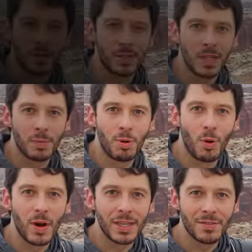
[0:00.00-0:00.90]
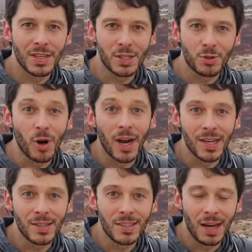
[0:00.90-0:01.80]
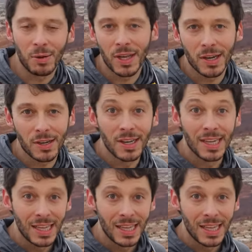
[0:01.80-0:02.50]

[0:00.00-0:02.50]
Do you see the point of this triangle out here?